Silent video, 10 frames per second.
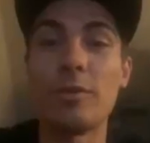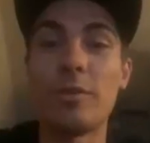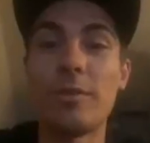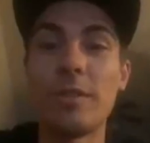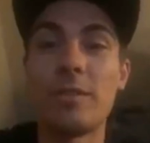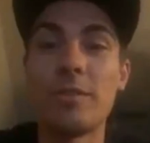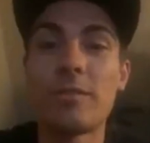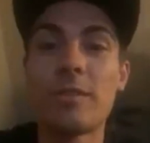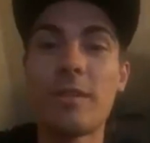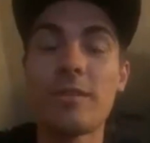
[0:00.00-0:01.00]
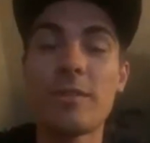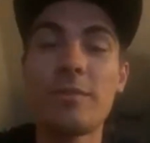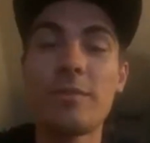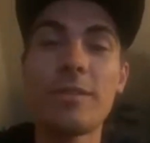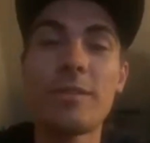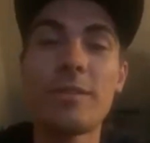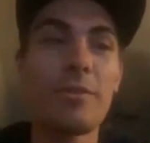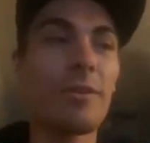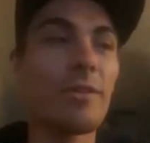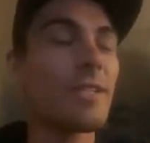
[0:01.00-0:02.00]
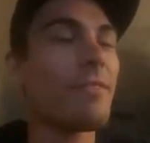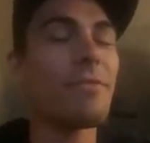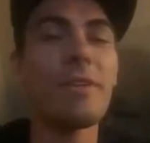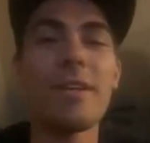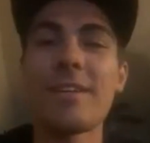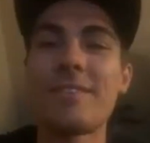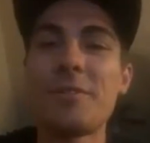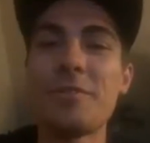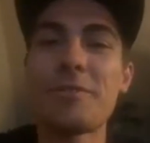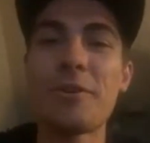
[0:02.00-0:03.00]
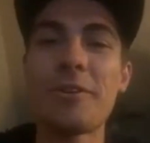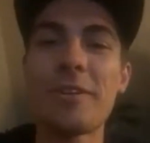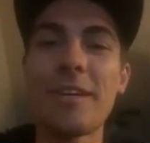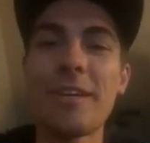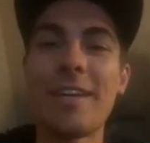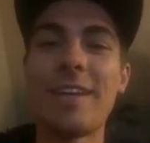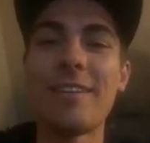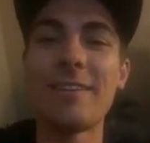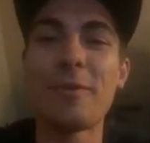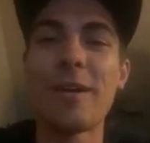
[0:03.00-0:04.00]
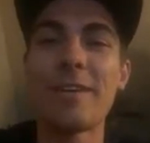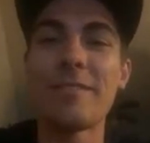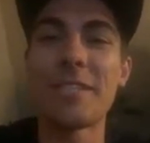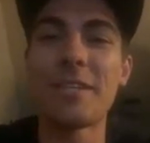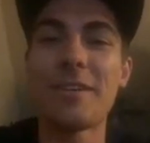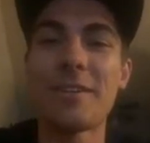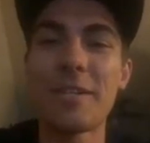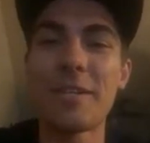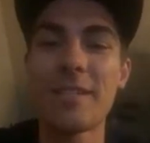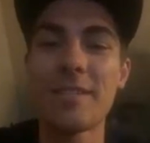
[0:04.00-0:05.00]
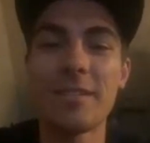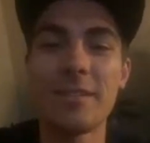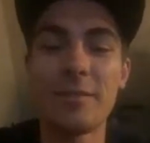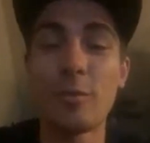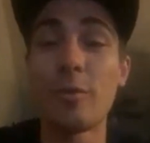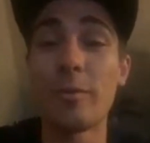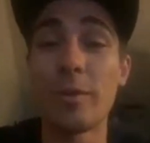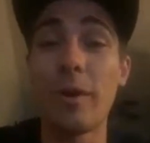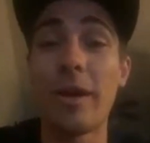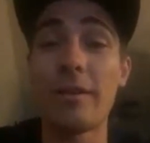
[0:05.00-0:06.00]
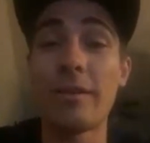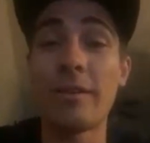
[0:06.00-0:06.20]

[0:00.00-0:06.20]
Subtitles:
252 stroke, 252 stroke. See, I feel like a 2-stroke in the YFZR chassis would be rad.